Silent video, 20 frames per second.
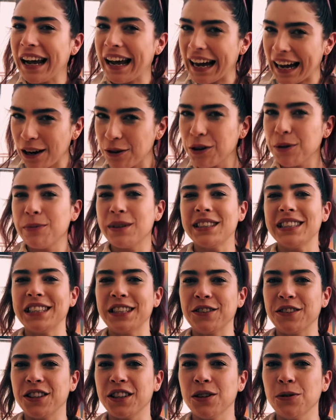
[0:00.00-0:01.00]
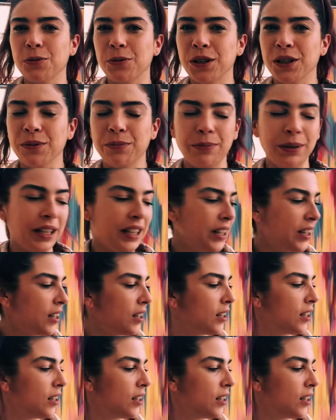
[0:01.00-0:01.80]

our material will be